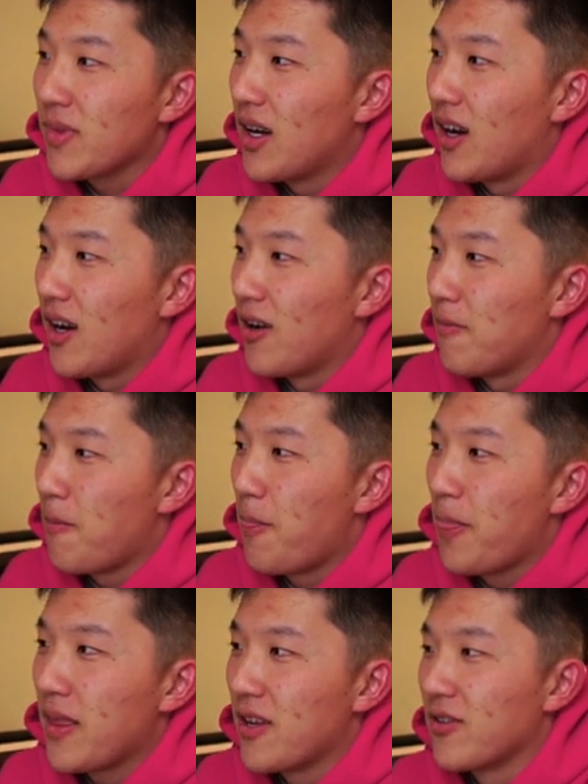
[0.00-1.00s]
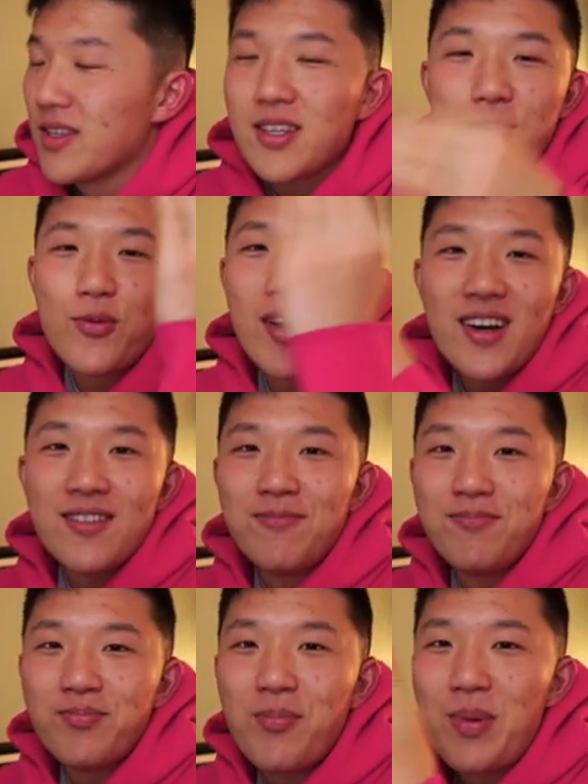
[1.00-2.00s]
um, you know, this is where
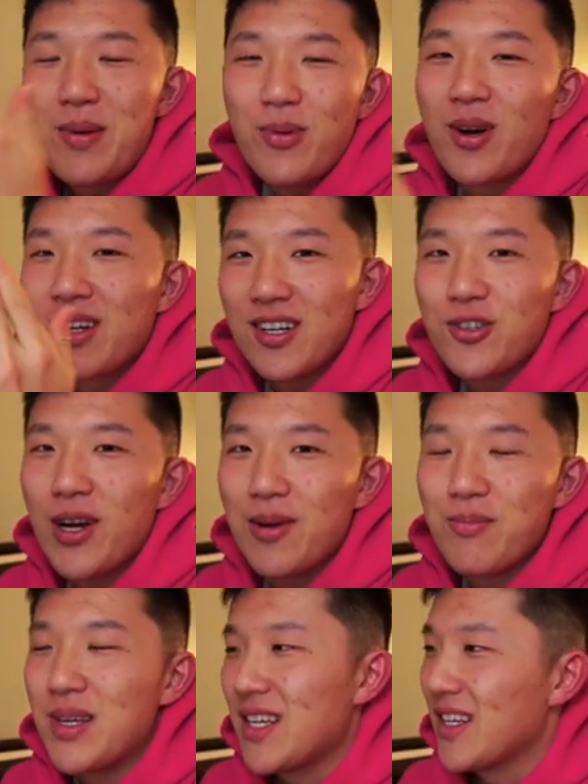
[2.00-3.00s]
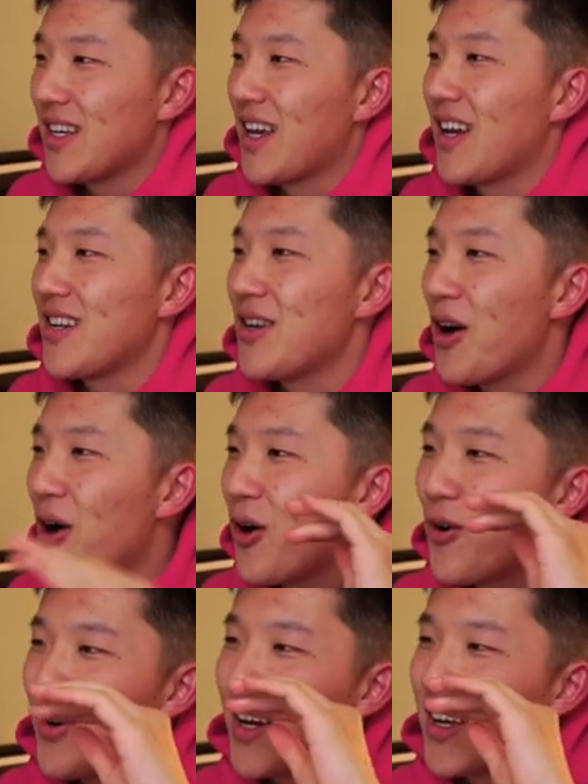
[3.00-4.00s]
people are going to try to meet. And I know